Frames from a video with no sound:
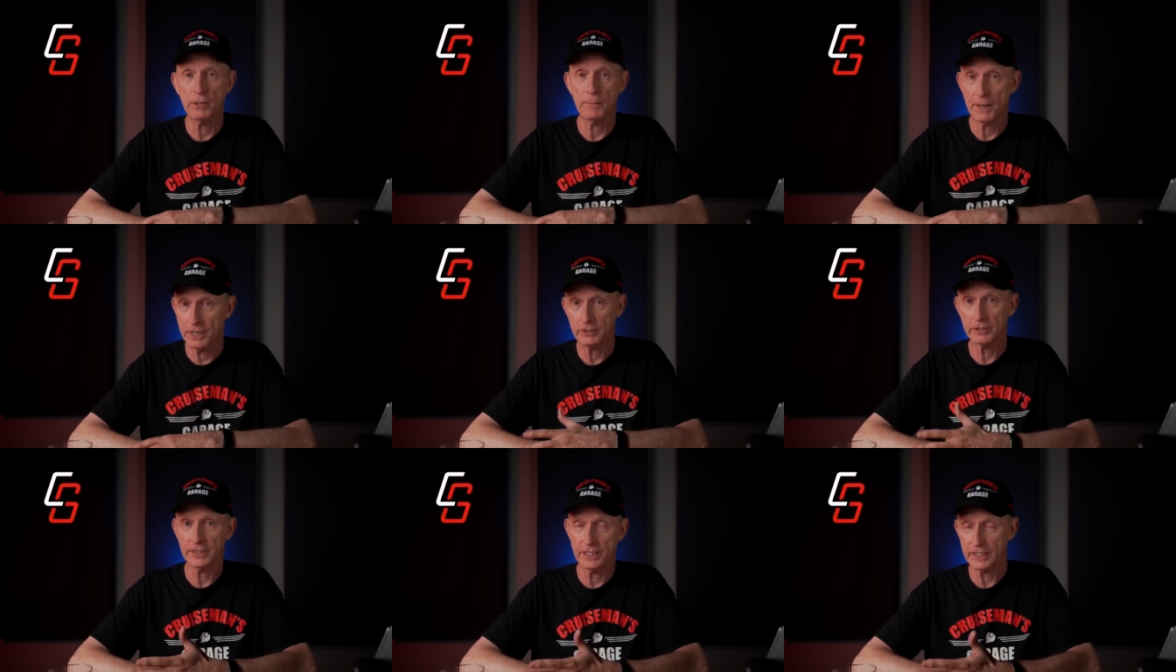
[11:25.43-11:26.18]
But
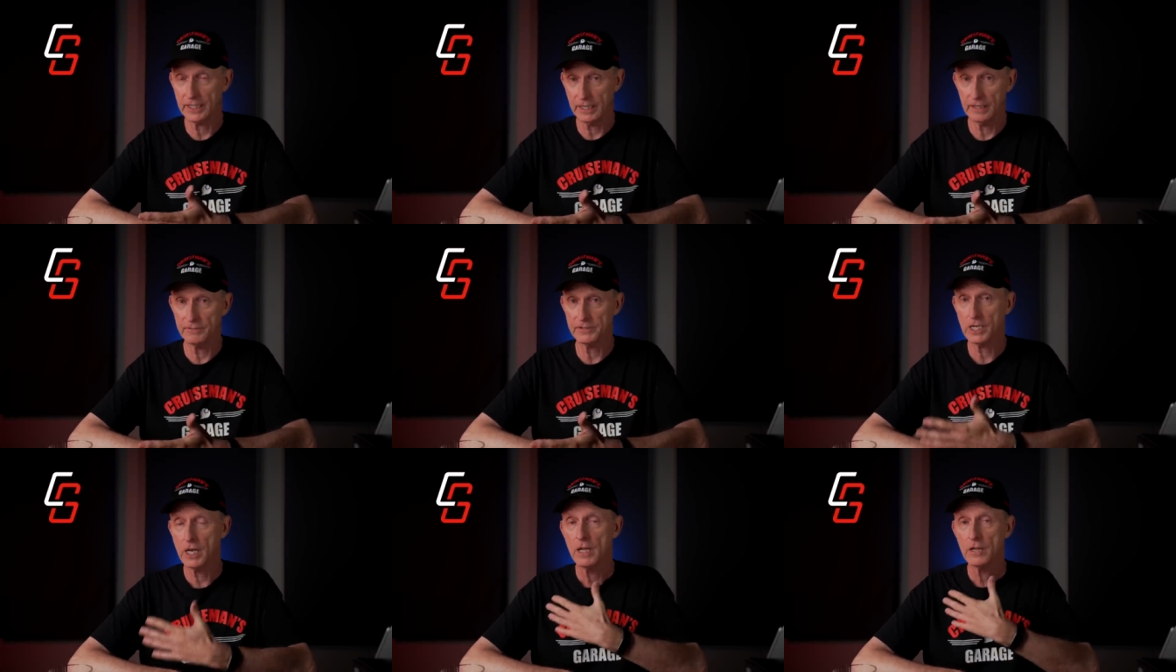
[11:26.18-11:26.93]
apparently, it
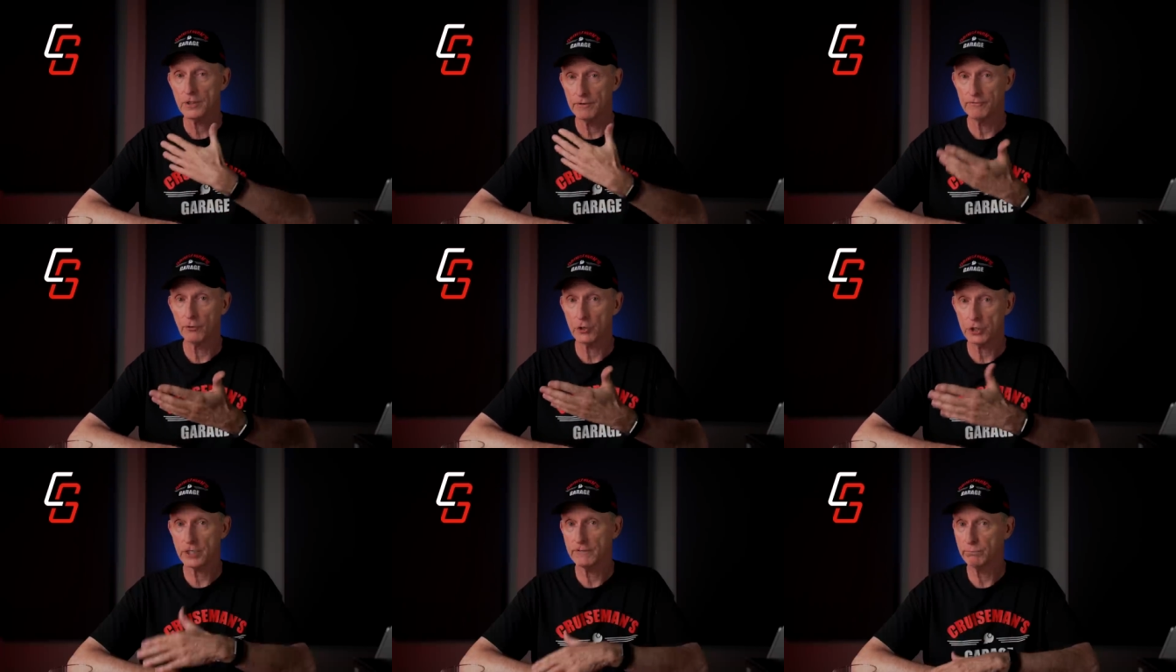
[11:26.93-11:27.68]
gives the
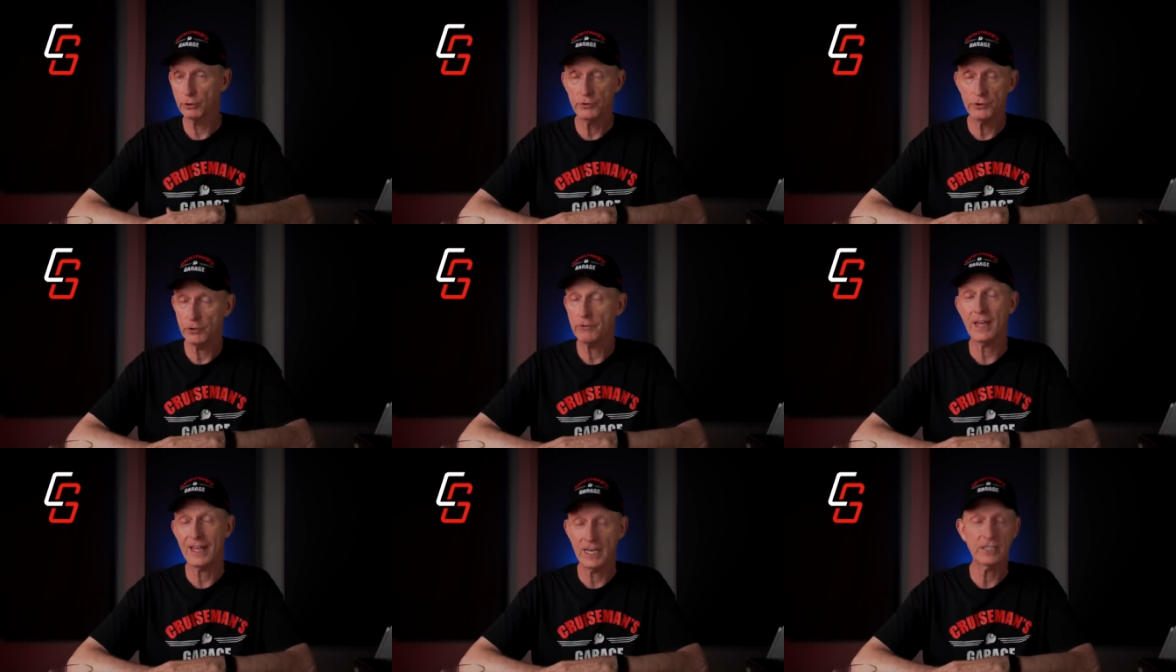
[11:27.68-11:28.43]
version of
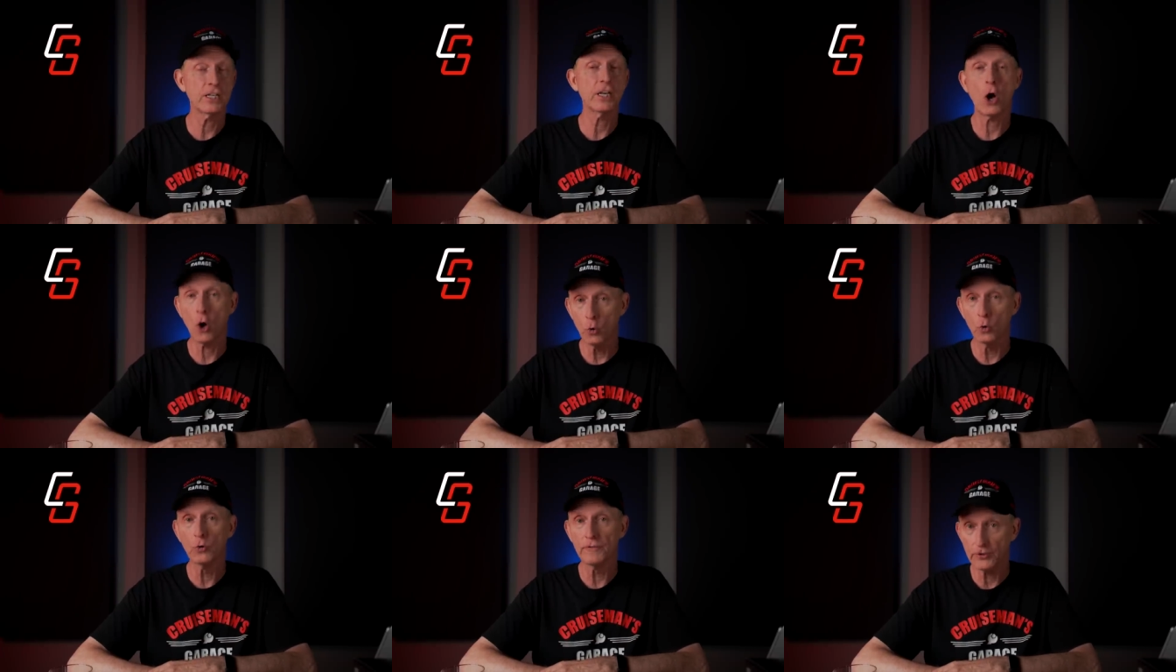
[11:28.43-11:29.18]
Bluetooth, and it's an
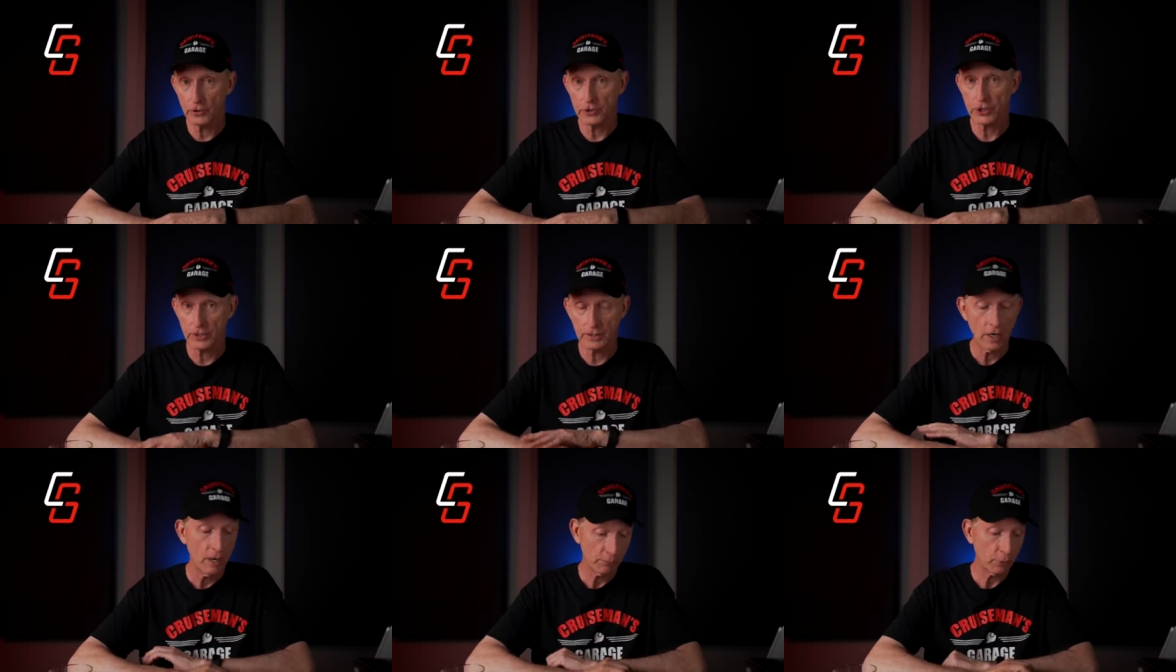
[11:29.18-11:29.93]
old version,
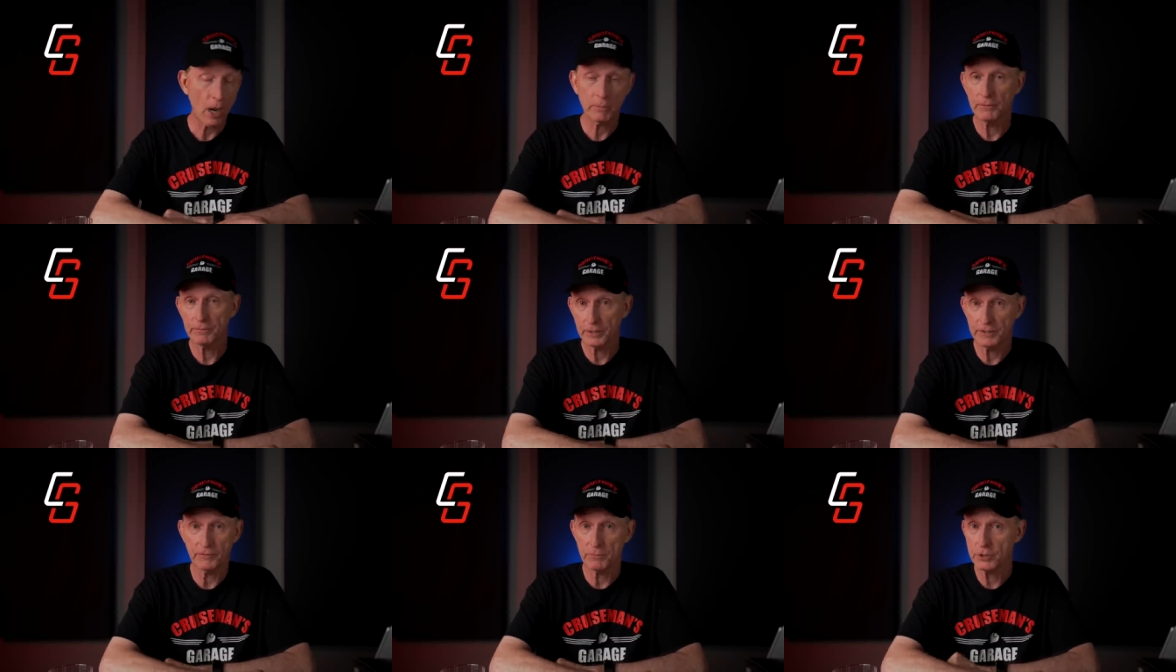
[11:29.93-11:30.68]

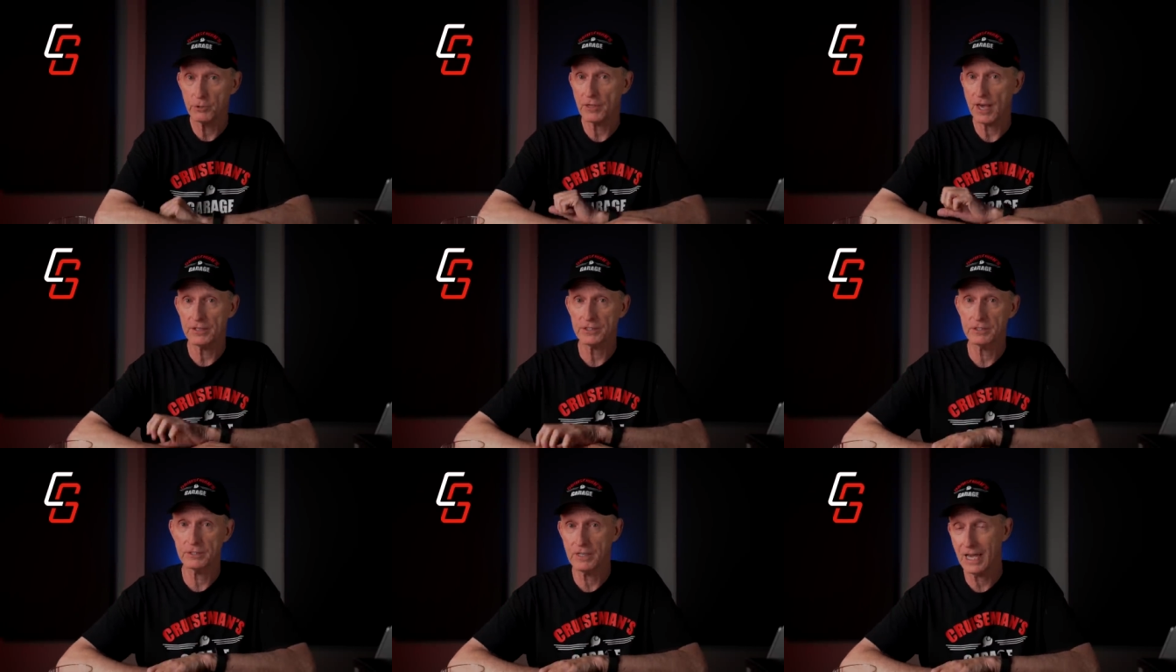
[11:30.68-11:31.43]
probably from
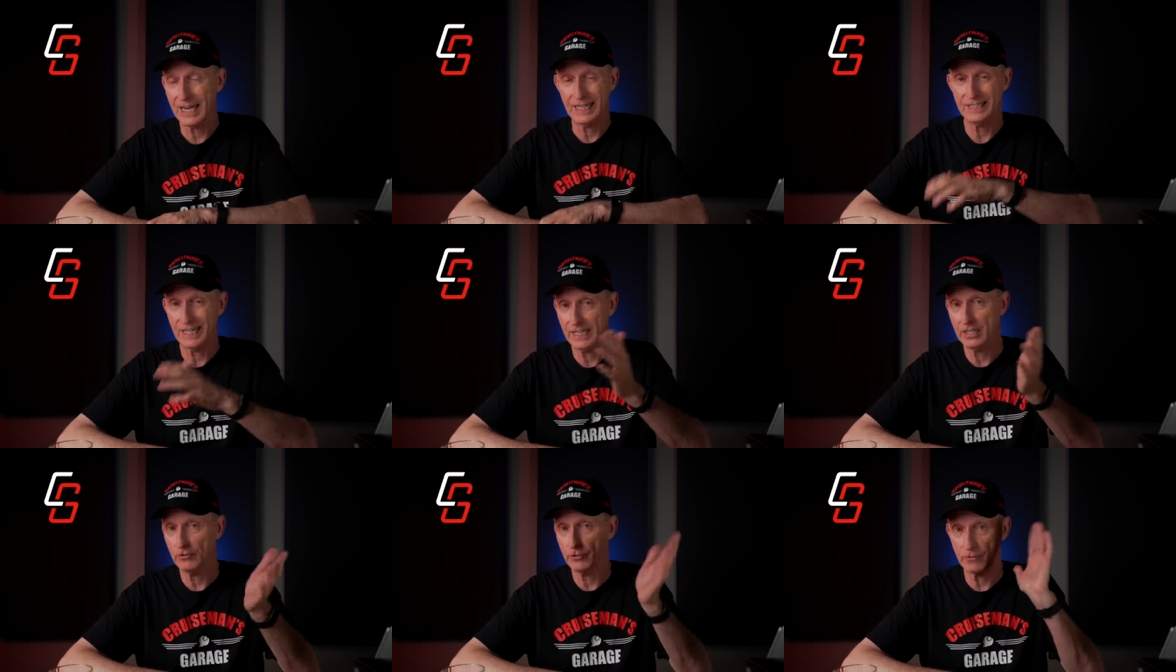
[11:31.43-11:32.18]

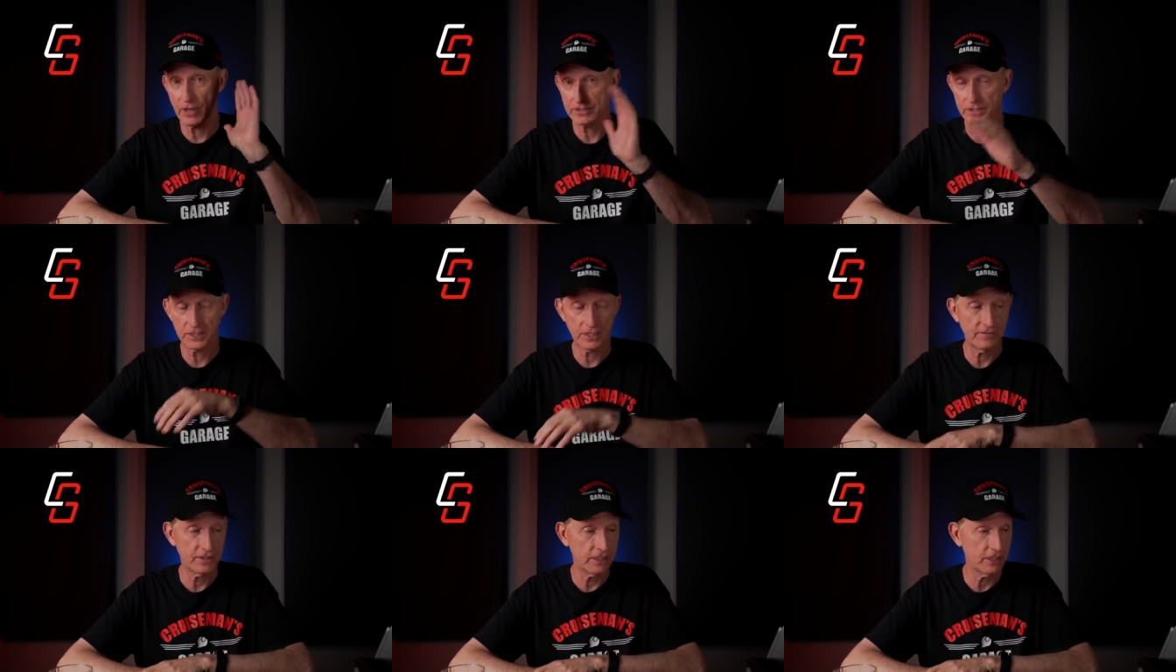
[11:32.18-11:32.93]
2018 or
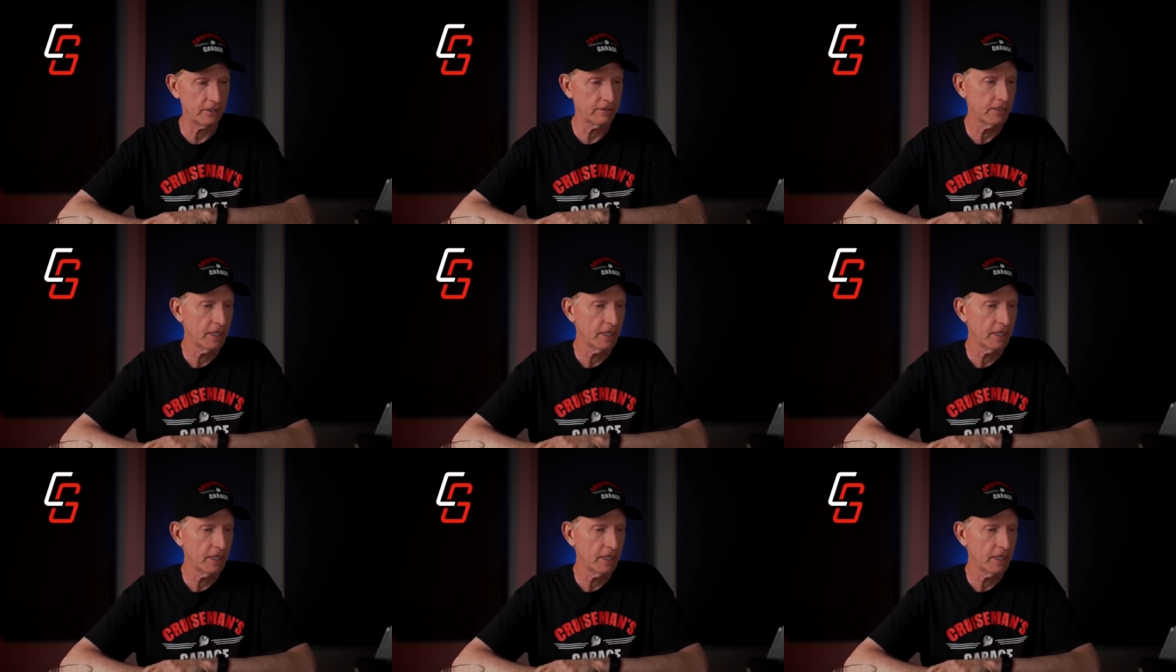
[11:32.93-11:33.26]
2017.